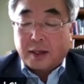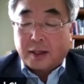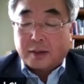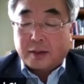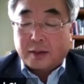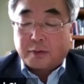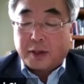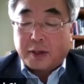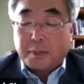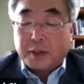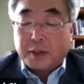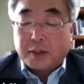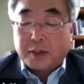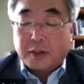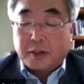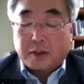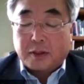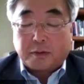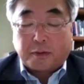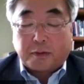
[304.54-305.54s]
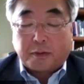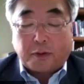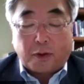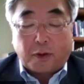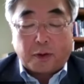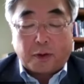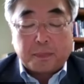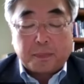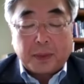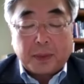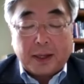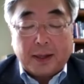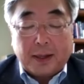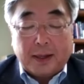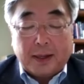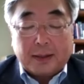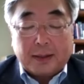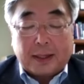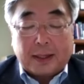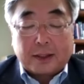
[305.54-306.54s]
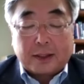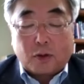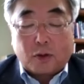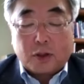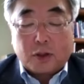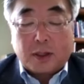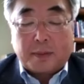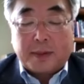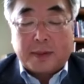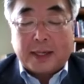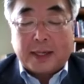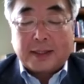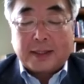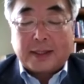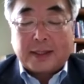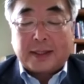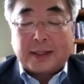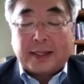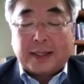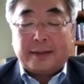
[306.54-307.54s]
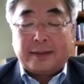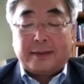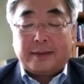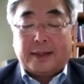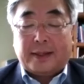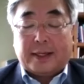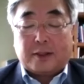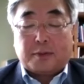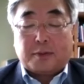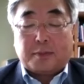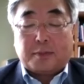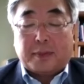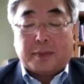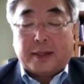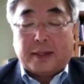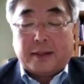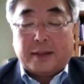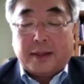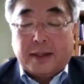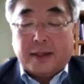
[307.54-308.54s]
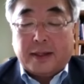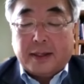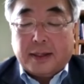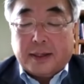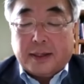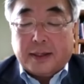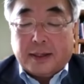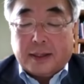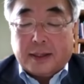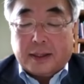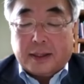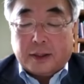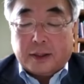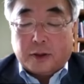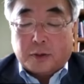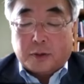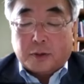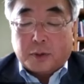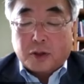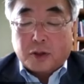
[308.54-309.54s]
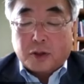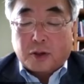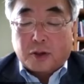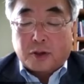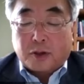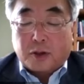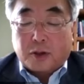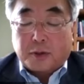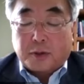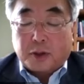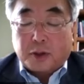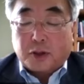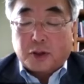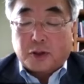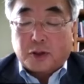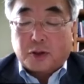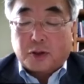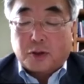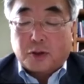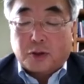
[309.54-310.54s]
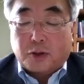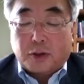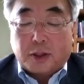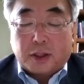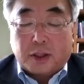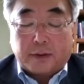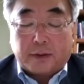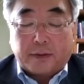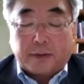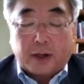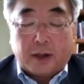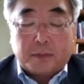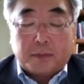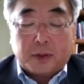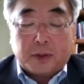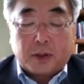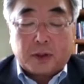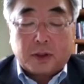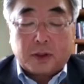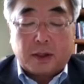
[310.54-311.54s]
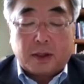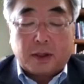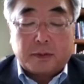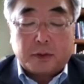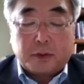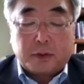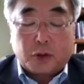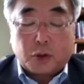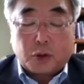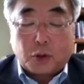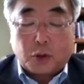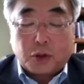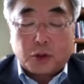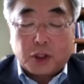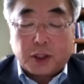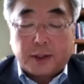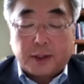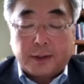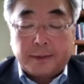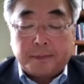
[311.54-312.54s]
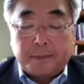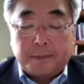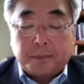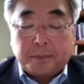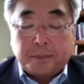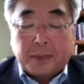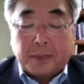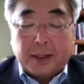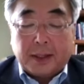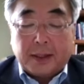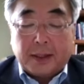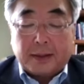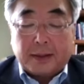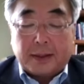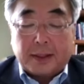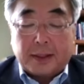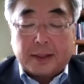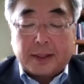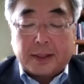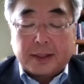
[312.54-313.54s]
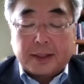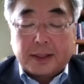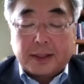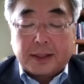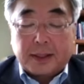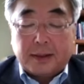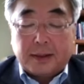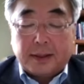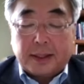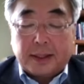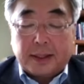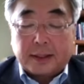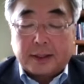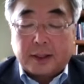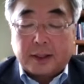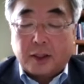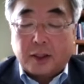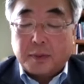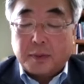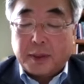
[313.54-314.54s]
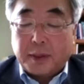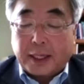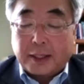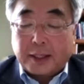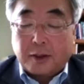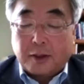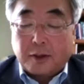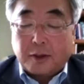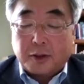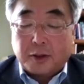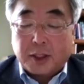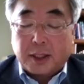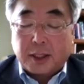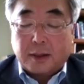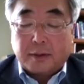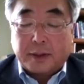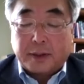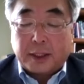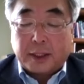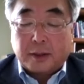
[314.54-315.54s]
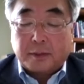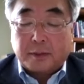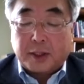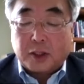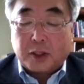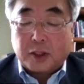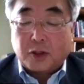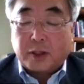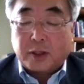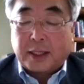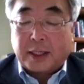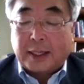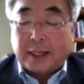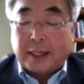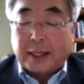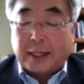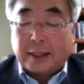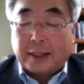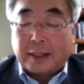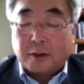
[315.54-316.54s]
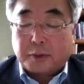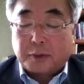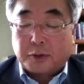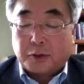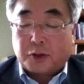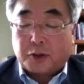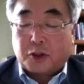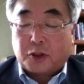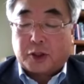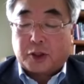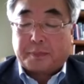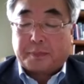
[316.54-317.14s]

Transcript: SV Business Forum. Dr. Ossama Hassanein has made enormous contributions to the development of social, digital, and global ecology of innovation and entrepreneurship.